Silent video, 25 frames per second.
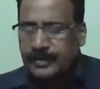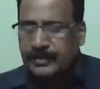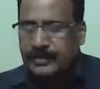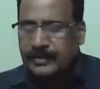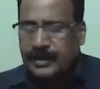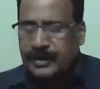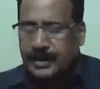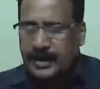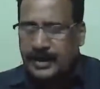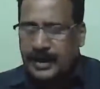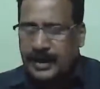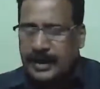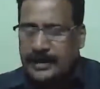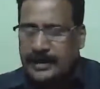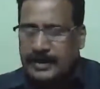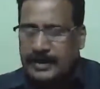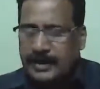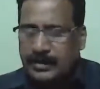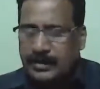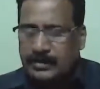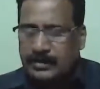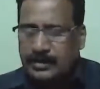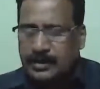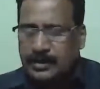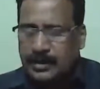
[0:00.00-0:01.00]
then write
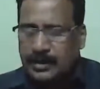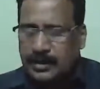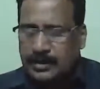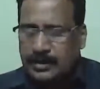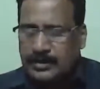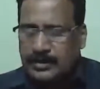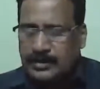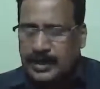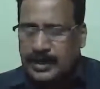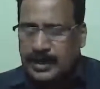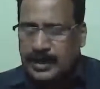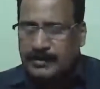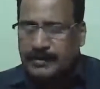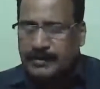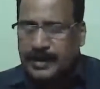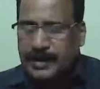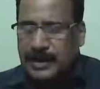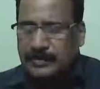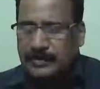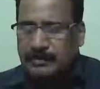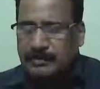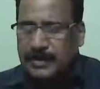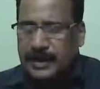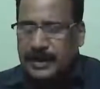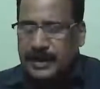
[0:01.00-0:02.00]
down the
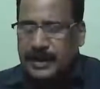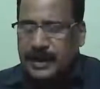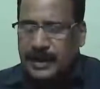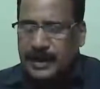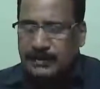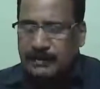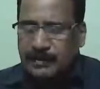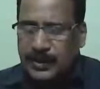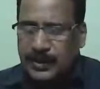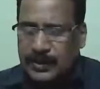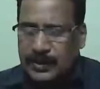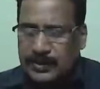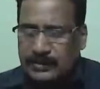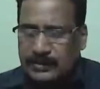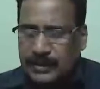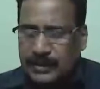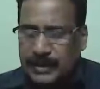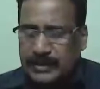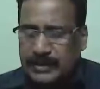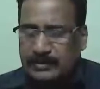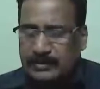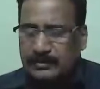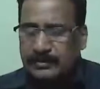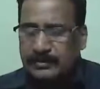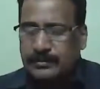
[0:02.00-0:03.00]
statement pk plus
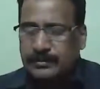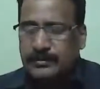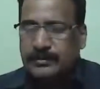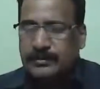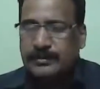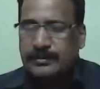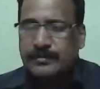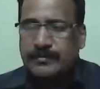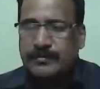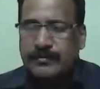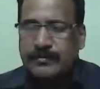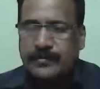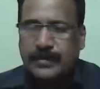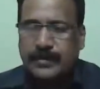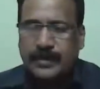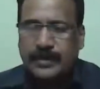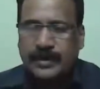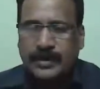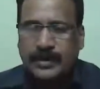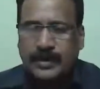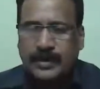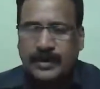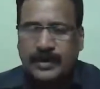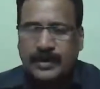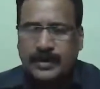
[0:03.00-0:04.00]
1.
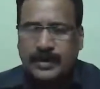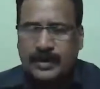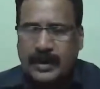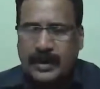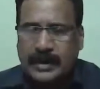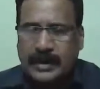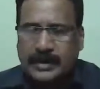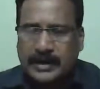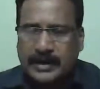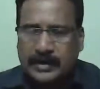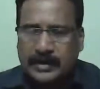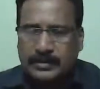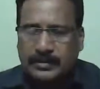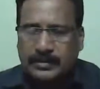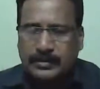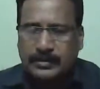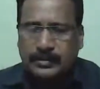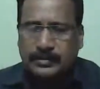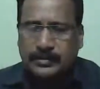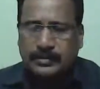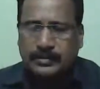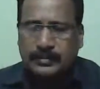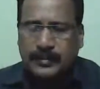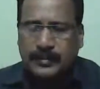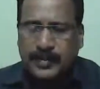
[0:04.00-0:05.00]
Write down
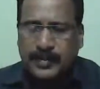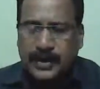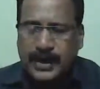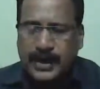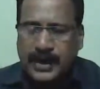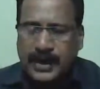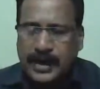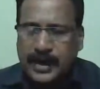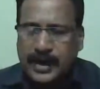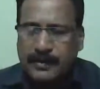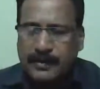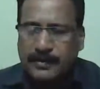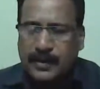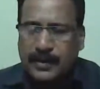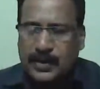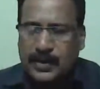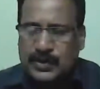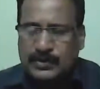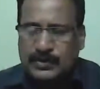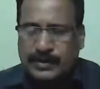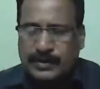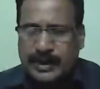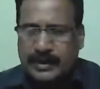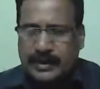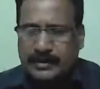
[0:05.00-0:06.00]
pk plus
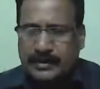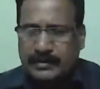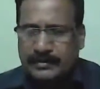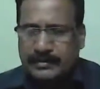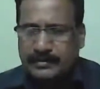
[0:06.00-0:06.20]
1.